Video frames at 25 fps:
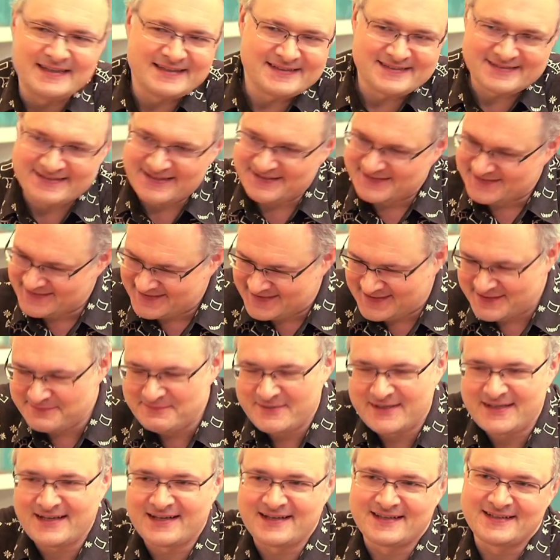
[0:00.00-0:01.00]
It's
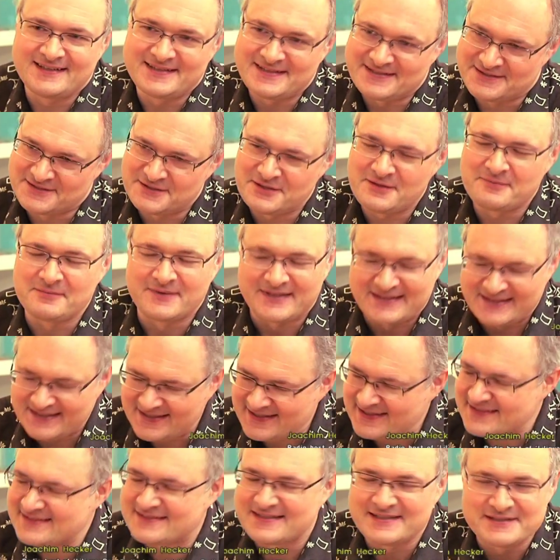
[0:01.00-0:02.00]
similar in Germany,
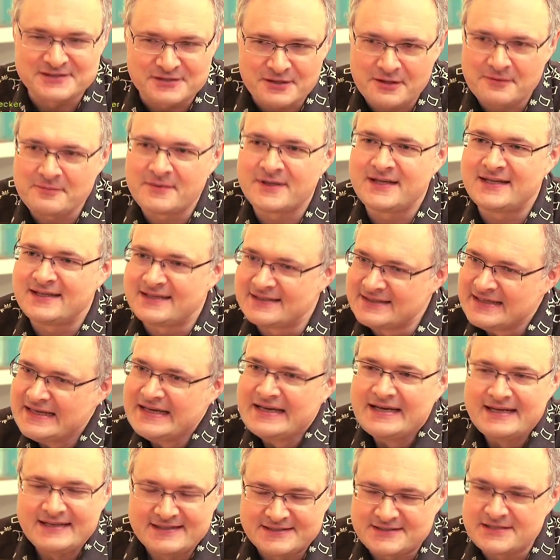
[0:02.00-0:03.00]
yes. In Germany,
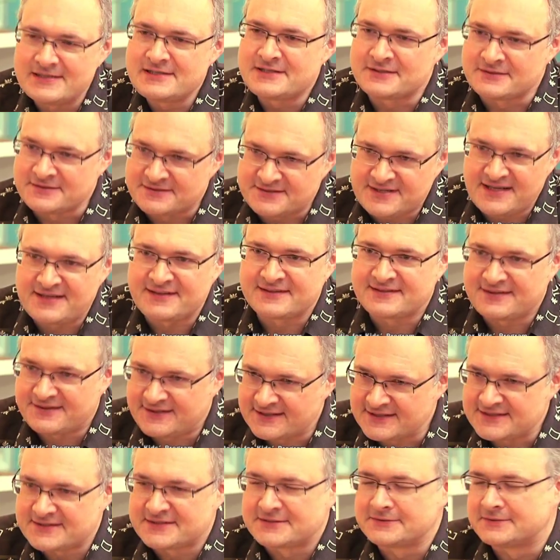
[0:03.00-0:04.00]
children think
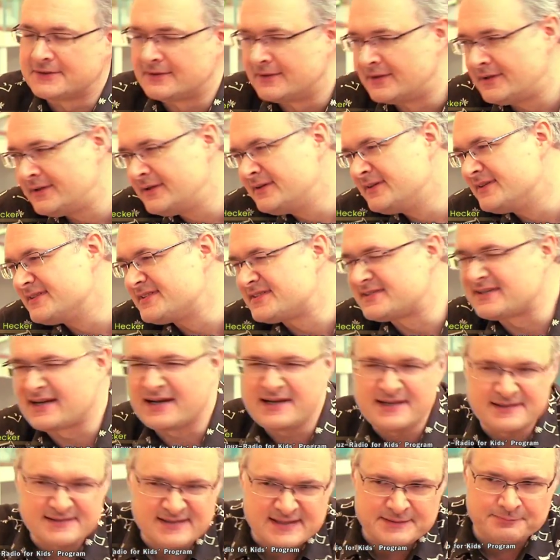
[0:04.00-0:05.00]
things too, oh,
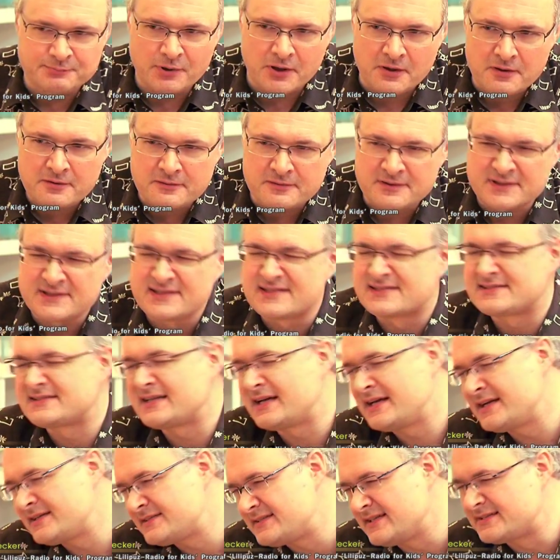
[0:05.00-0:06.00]
science is boring,
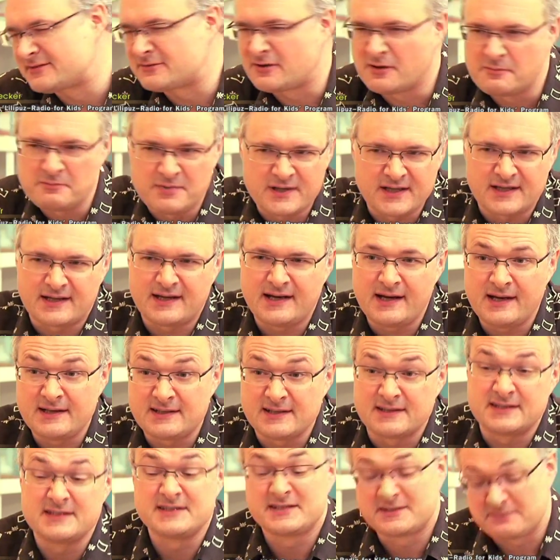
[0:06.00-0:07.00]
science is
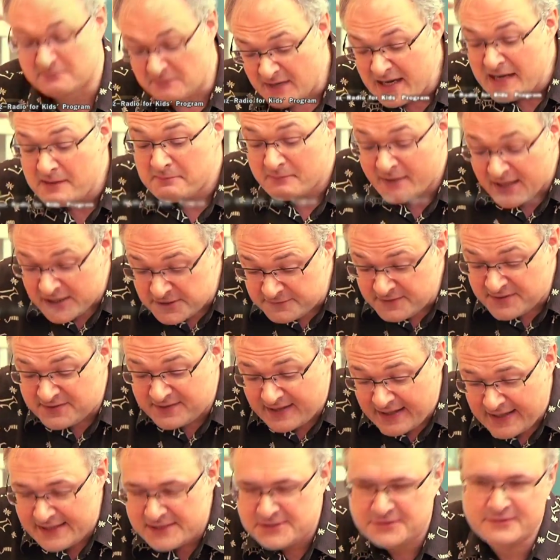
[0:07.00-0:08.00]
complicated, yeah. it's much with
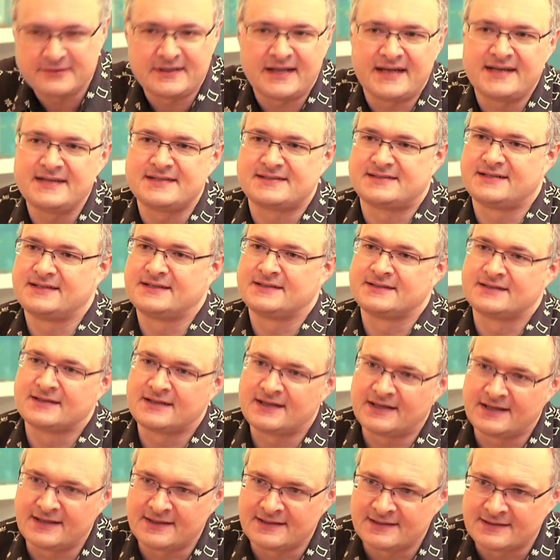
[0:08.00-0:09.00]
calculating
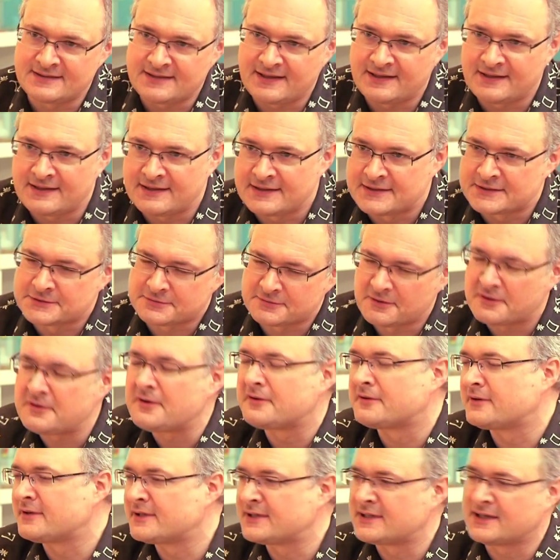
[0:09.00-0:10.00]
and, yeah. and
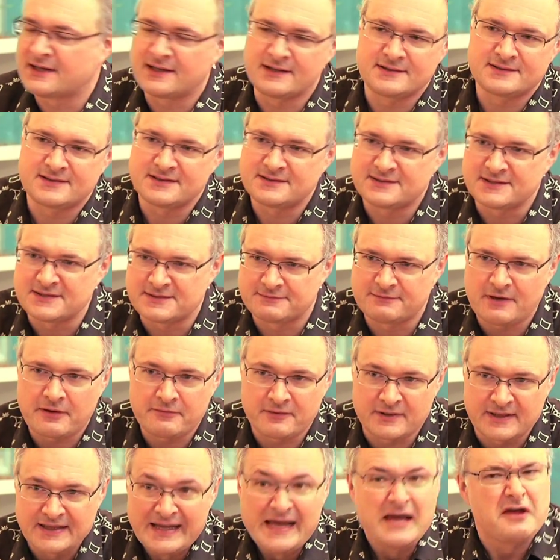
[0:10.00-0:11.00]
drawing, and it is
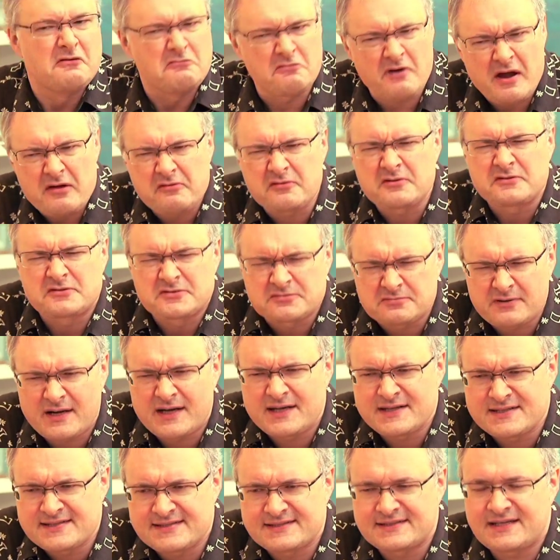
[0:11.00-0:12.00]
very, very
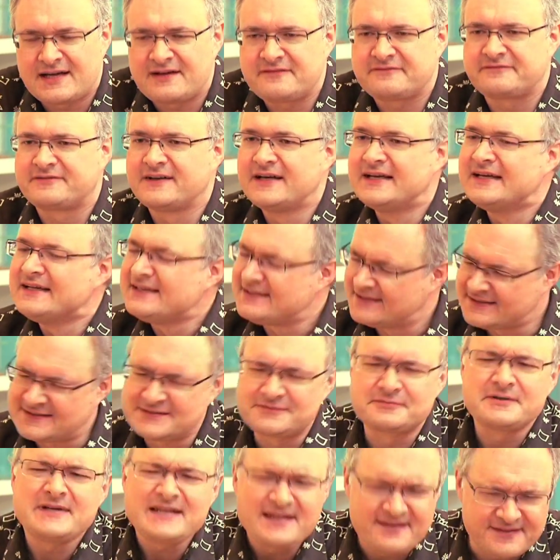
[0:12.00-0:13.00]
dry stuff. It's
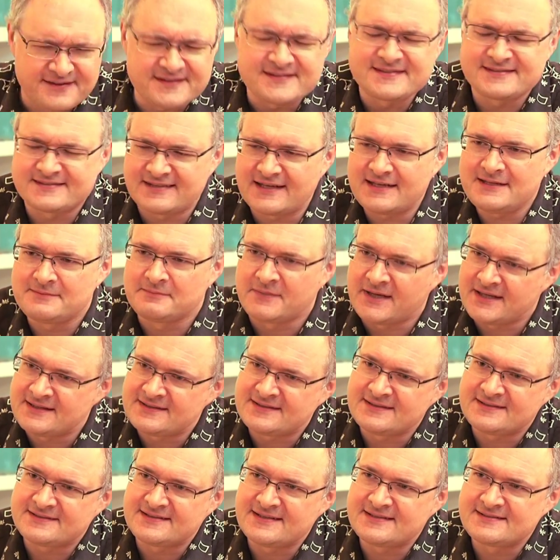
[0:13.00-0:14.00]
mm. really the same, and
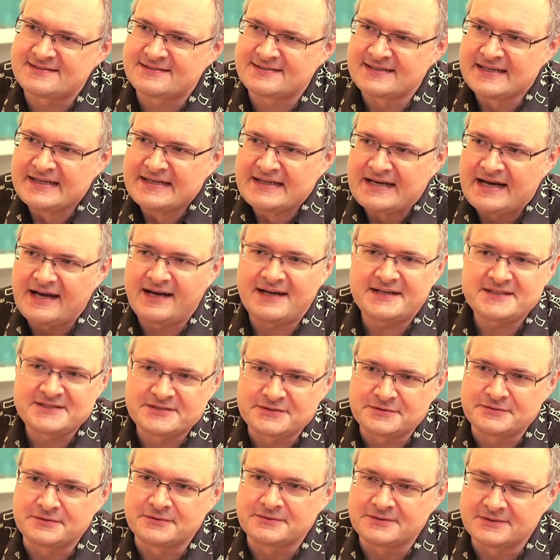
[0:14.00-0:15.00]
it is hard
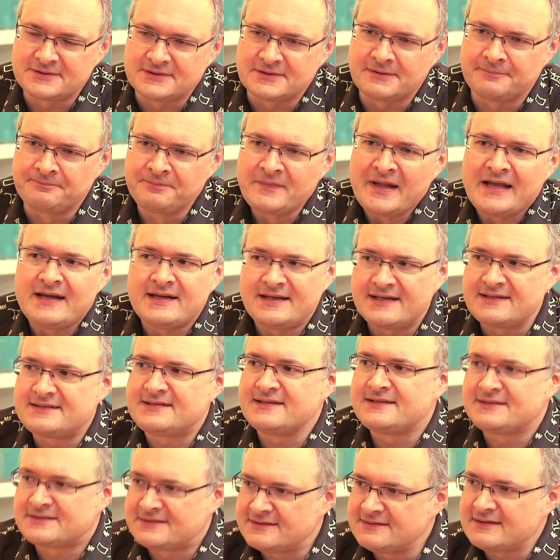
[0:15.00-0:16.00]
to, uh, it,
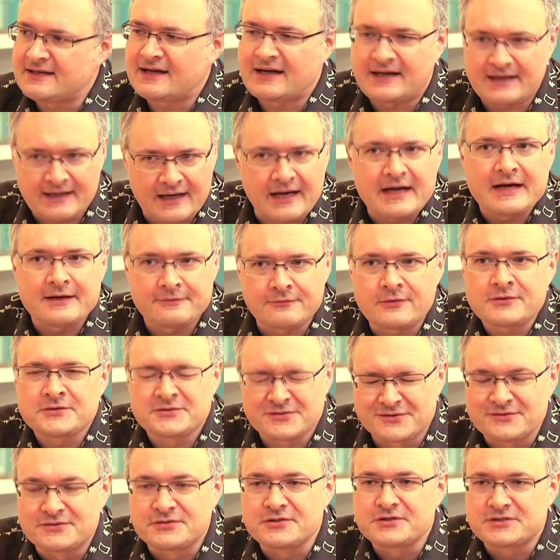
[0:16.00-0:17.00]
it, I, I want
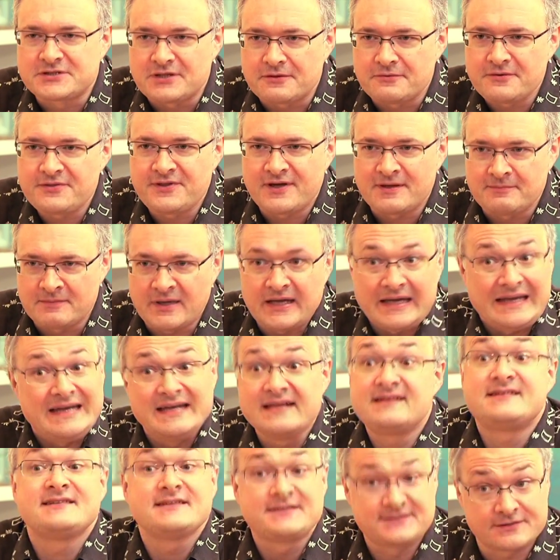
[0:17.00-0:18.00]
to, to show them,
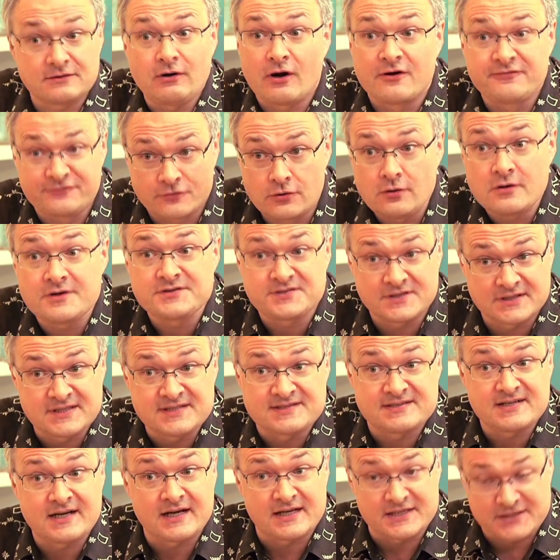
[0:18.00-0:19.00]
it is, of course, it
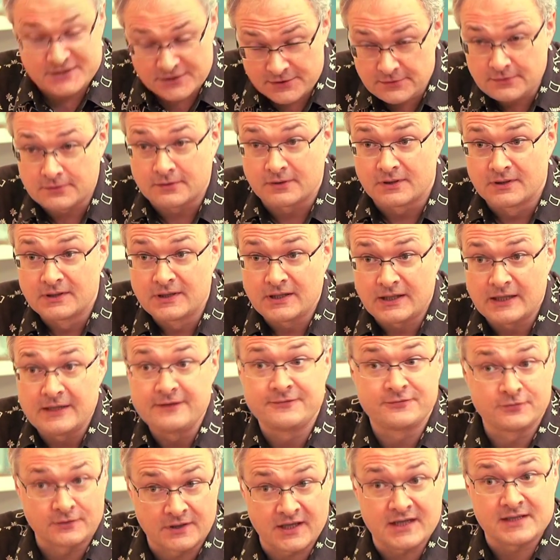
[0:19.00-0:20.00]
is hard too,
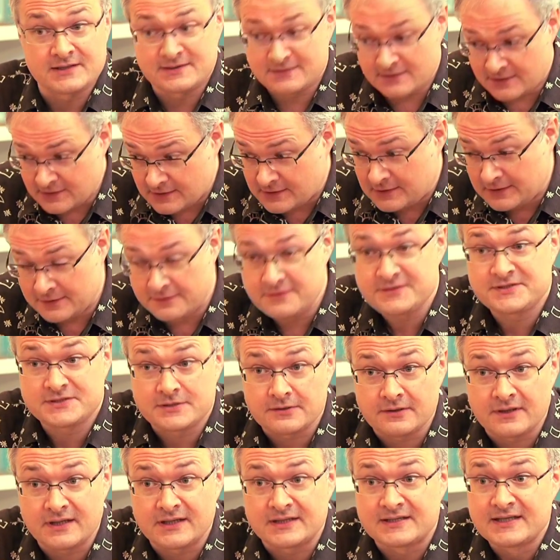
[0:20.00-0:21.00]
if you get uh, close
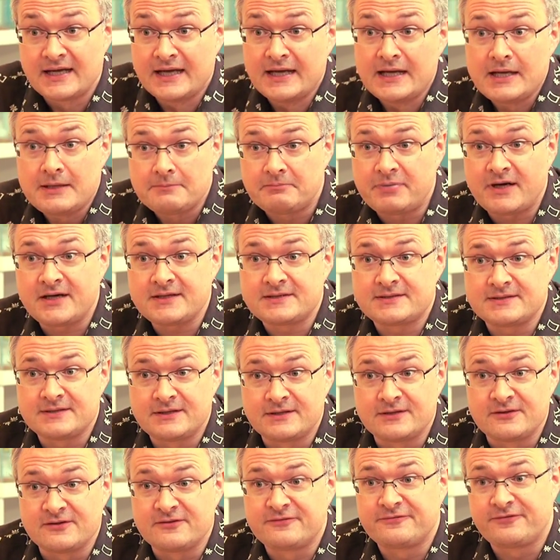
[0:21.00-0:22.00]
to it. But
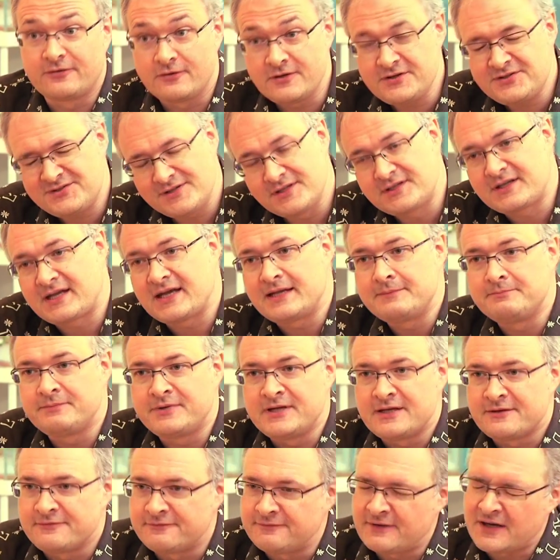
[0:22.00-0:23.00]
uh, first, it can
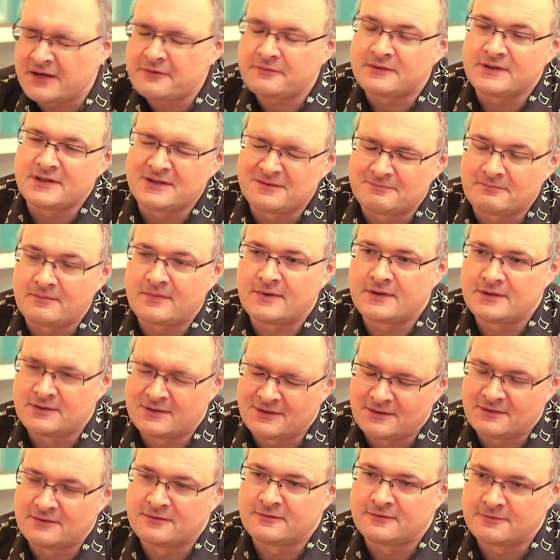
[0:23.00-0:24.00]
be very,
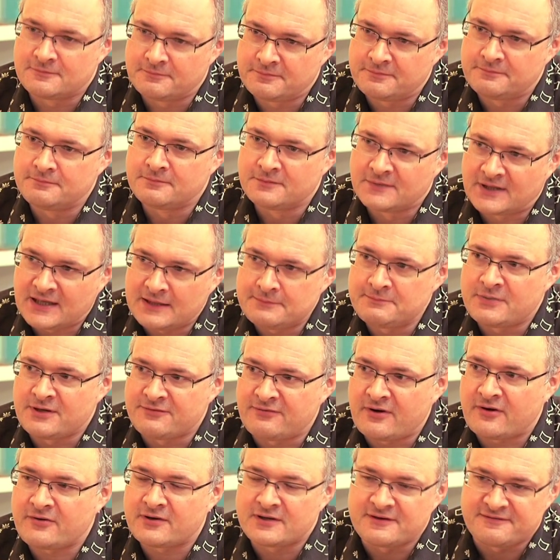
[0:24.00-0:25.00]
uh, can be
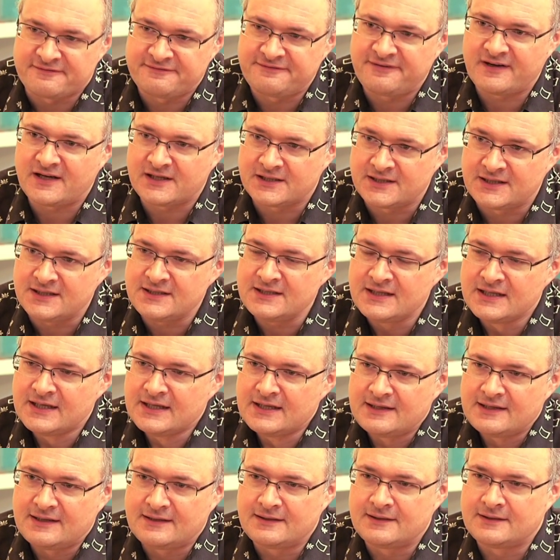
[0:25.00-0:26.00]
very funny
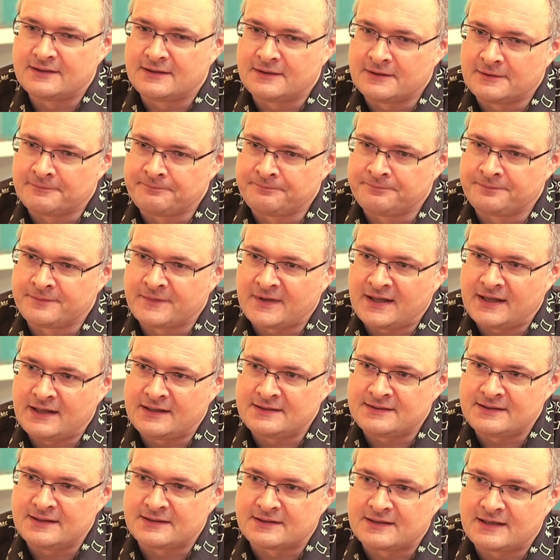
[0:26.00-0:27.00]
um,
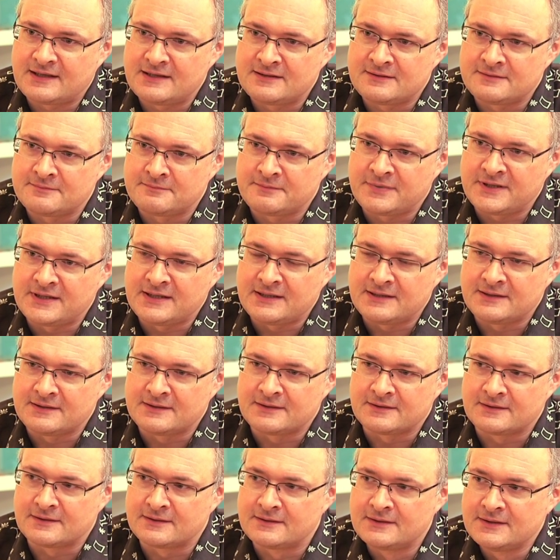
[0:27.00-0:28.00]
and it can be,
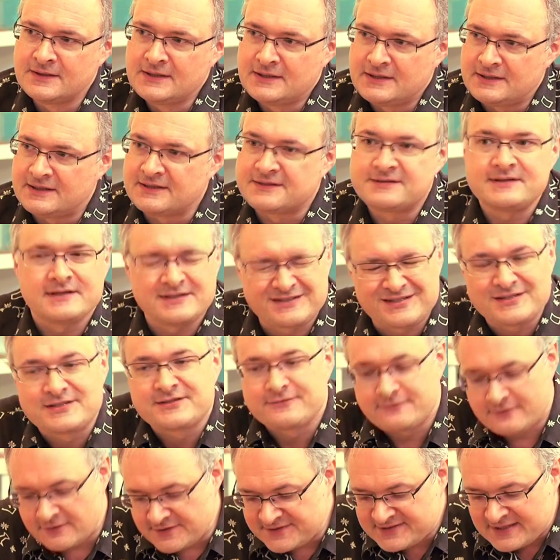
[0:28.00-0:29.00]
uh, it, it
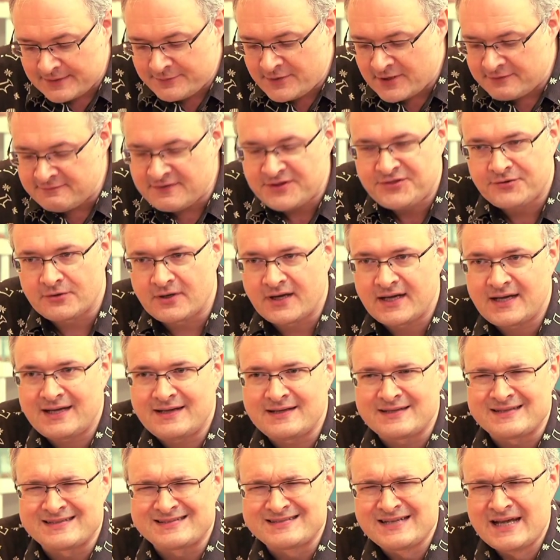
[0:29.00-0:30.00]
is something with your
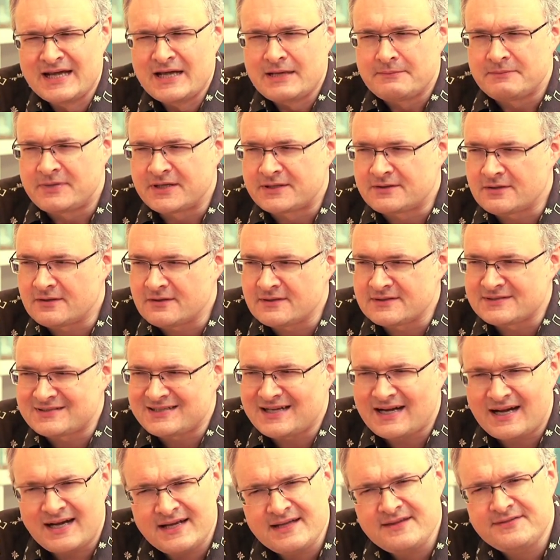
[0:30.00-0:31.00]
hands because
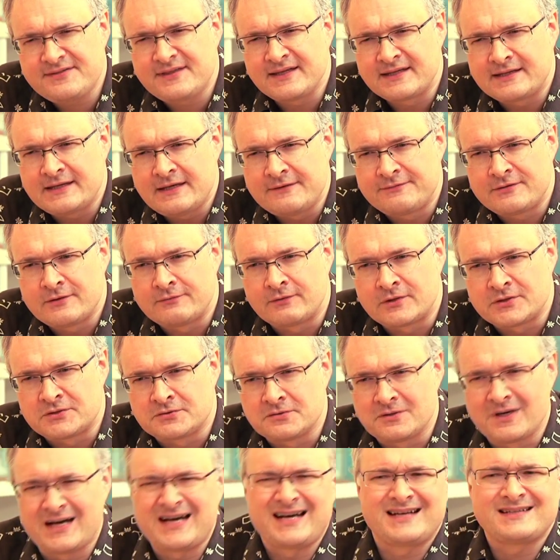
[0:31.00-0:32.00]
I think if you want
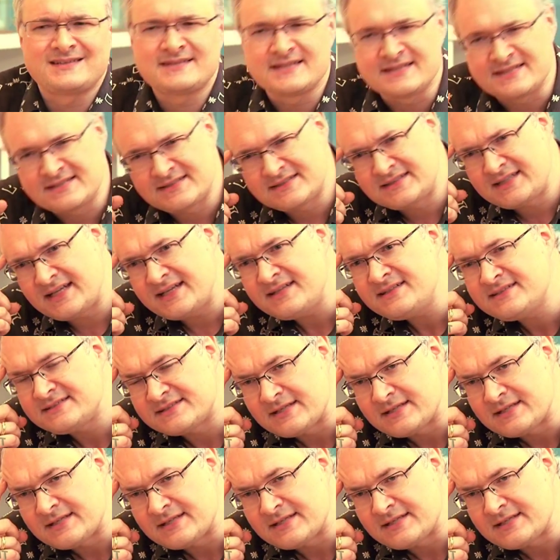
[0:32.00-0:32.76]
to understand